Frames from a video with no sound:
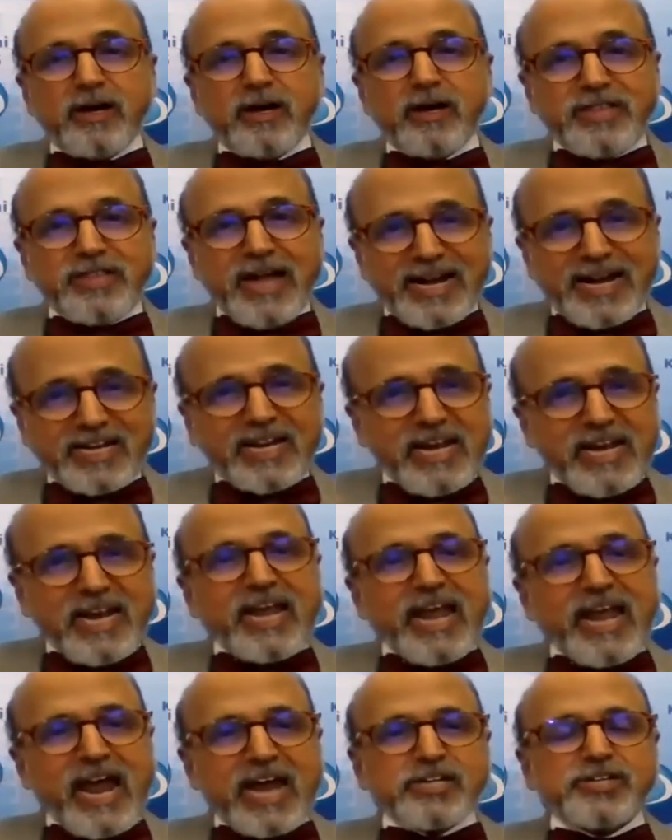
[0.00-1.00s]
That
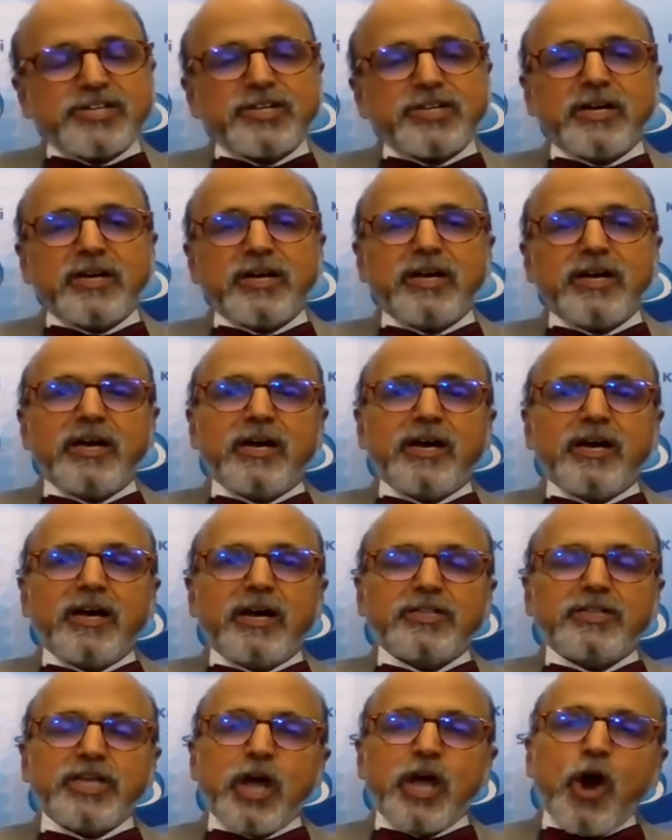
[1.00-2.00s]
indicates
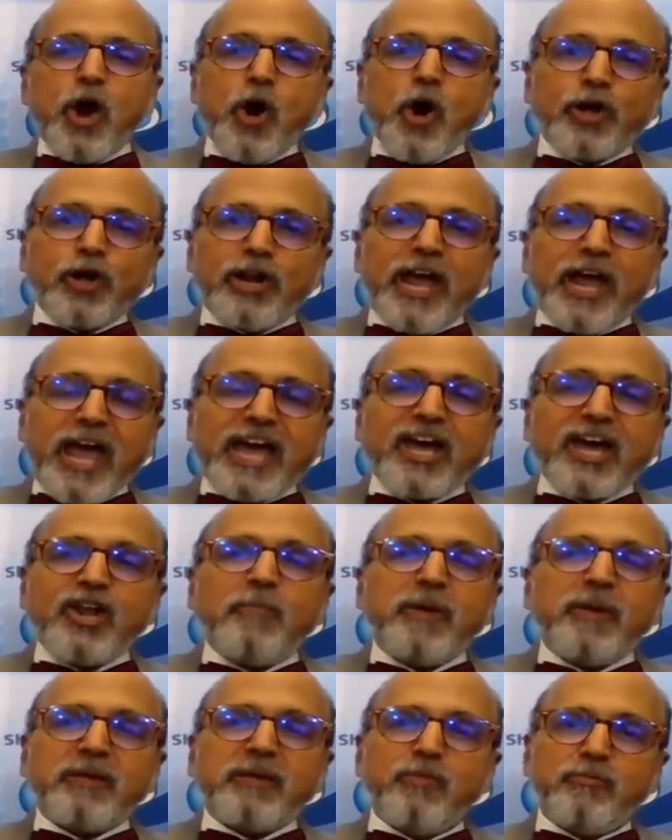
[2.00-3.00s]
the overall
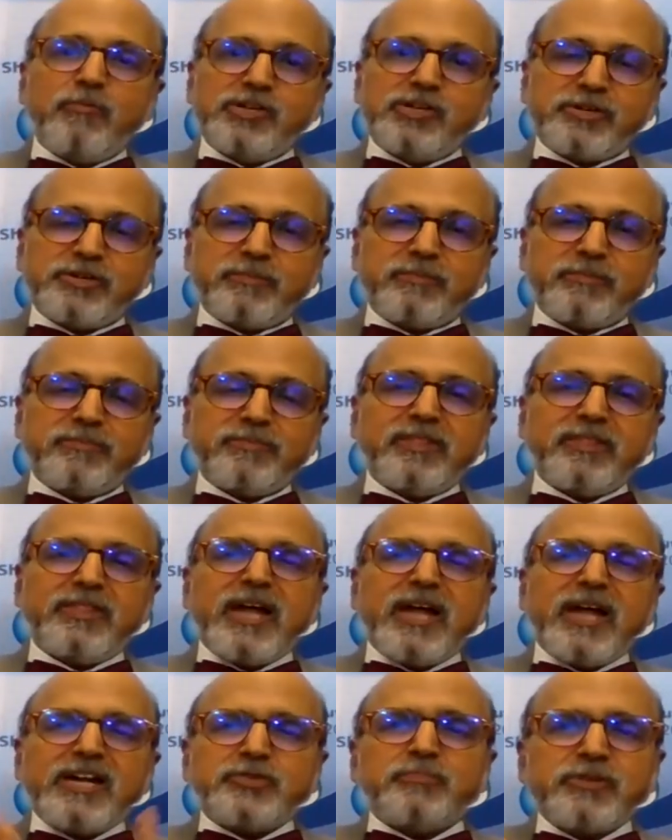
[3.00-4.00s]
economic momentum. And
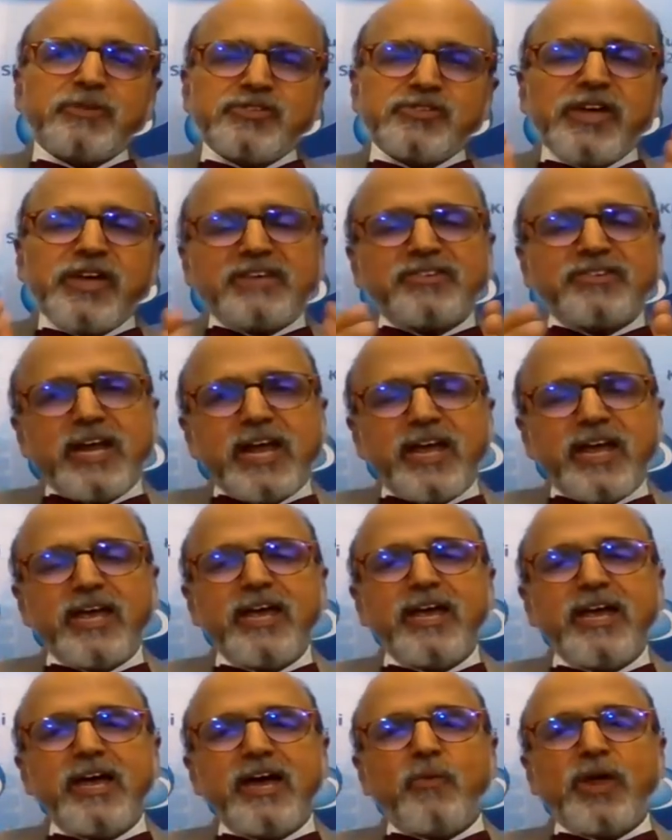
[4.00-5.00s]
that's
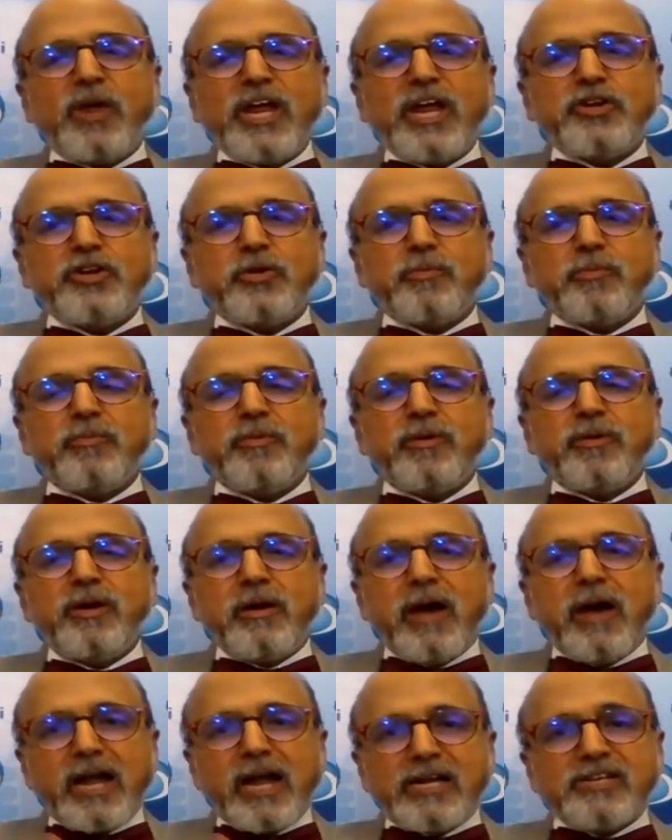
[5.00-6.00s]
precisely we need to
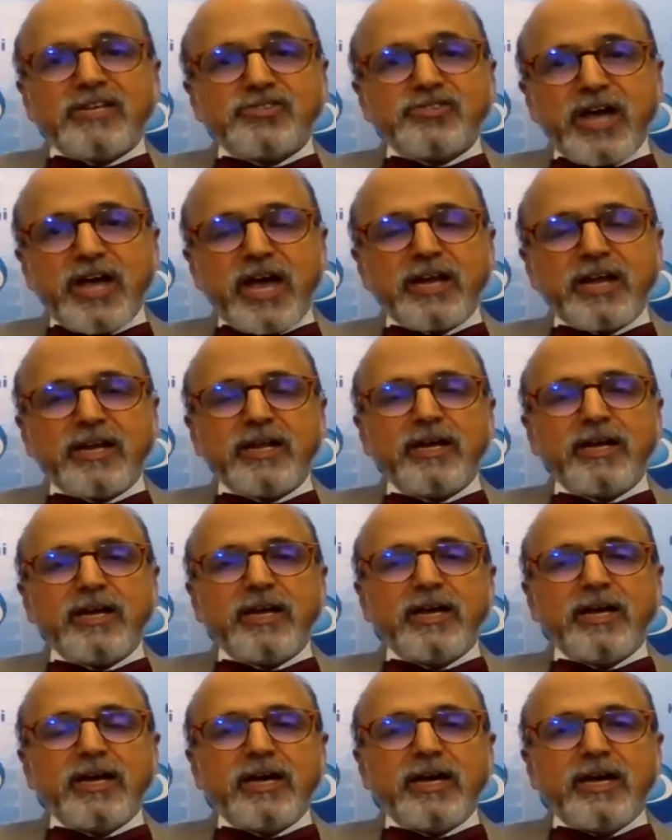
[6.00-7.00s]
understand.
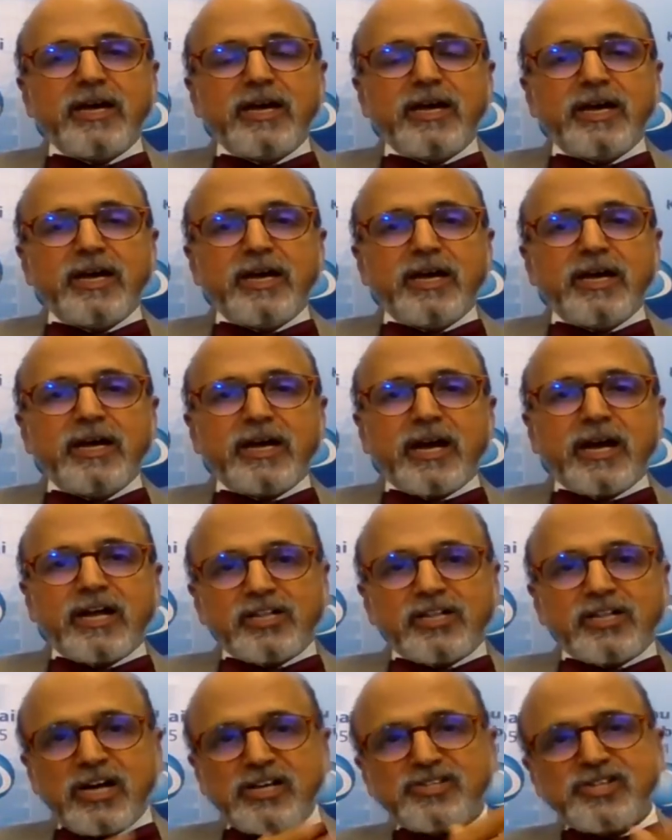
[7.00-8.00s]

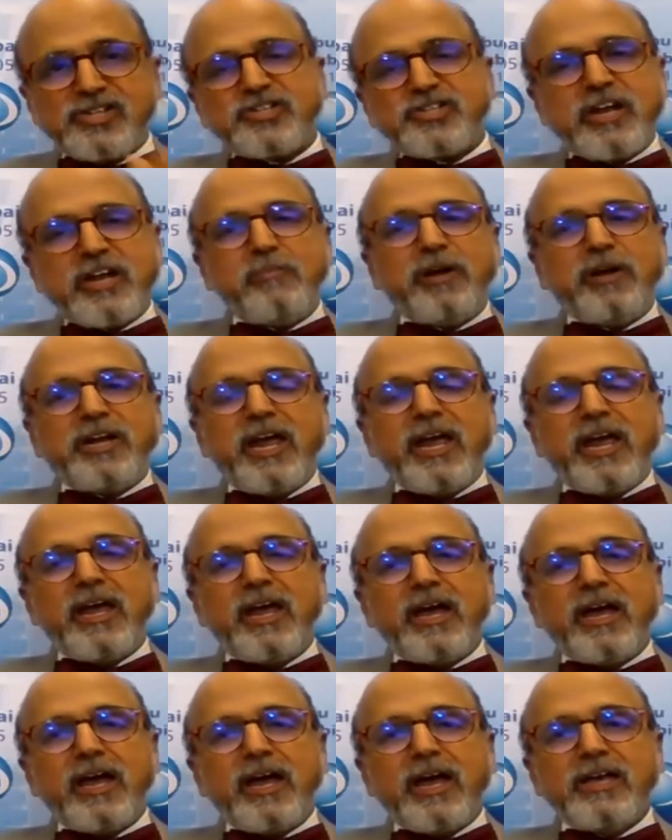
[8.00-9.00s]
Qatar's
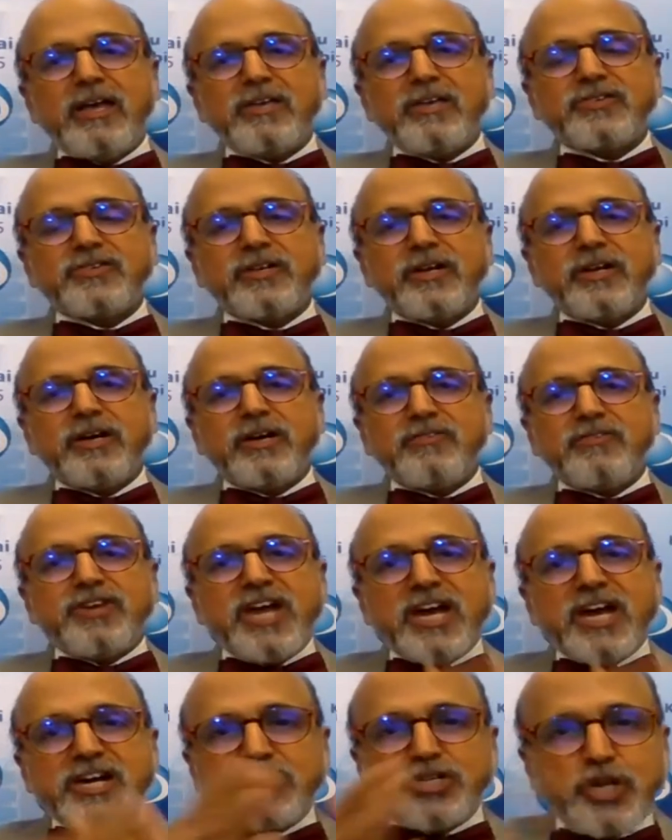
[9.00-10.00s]
sustainability is
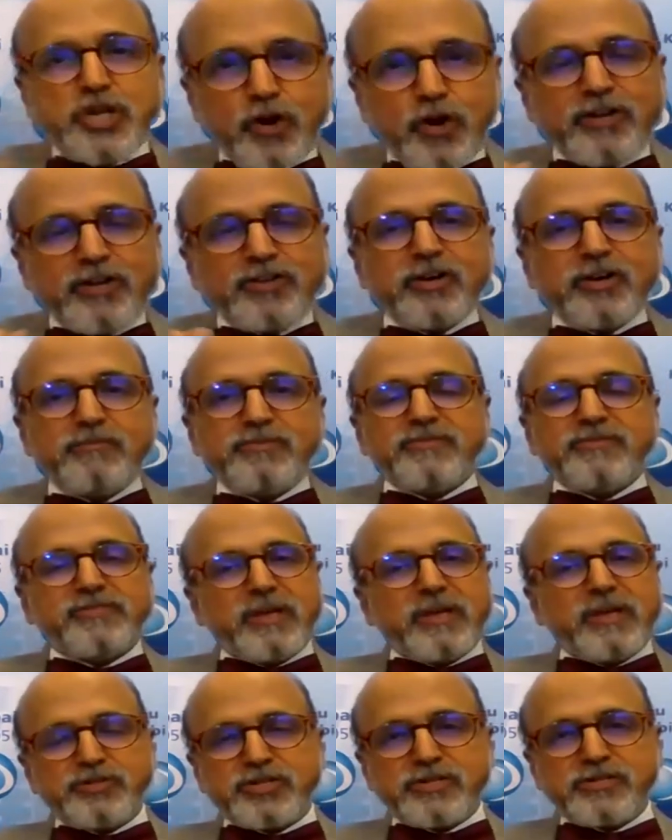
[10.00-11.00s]
reassured in terms of
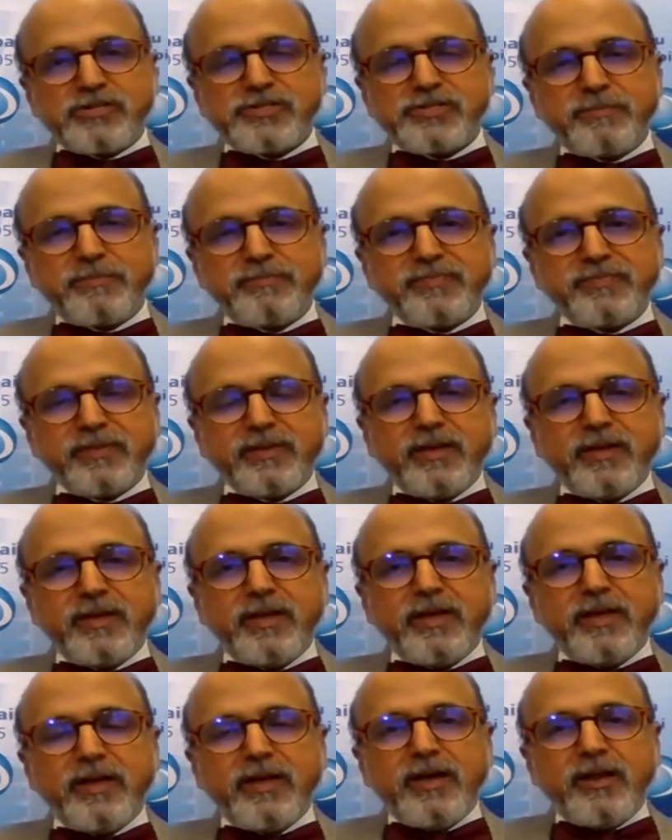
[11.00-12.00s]
substance.
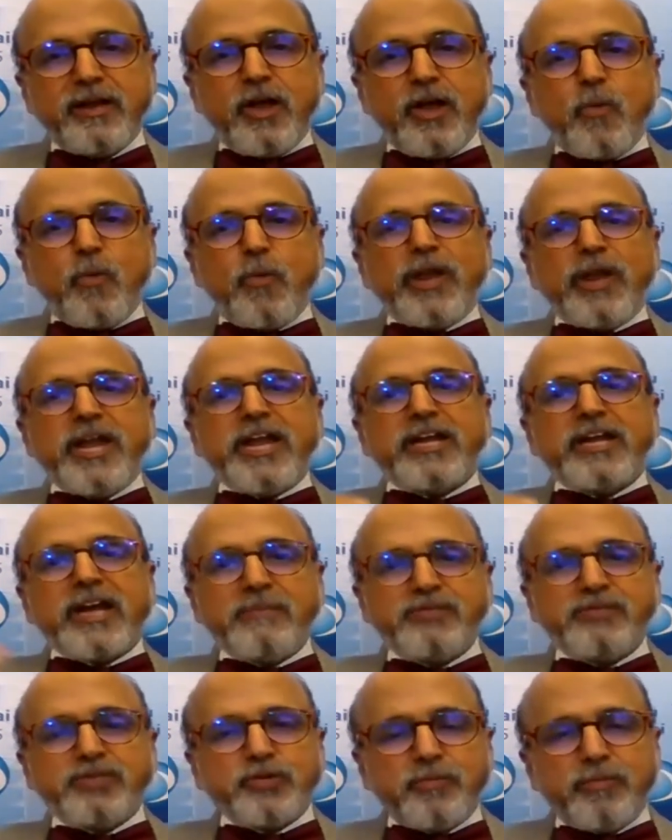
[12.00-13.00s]
Now, when it
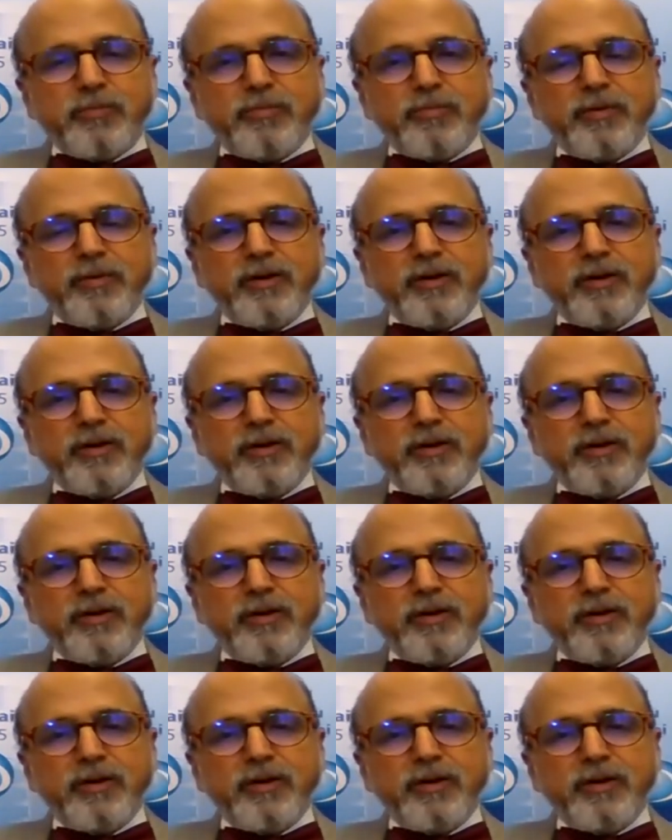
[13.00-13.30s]
comes to